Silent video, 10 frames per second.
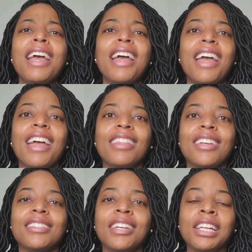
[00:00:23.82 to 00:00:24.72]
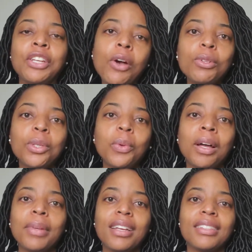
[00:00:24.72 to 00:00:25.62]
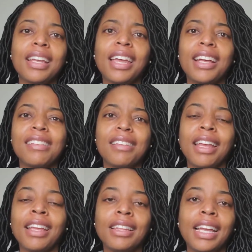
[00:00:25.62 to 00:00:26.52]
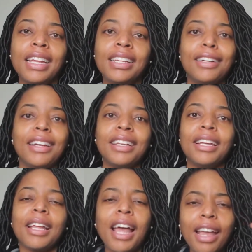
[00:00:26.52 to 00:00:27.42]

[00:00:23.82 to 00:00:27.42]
And they say no to one because like it has a naked lady on it.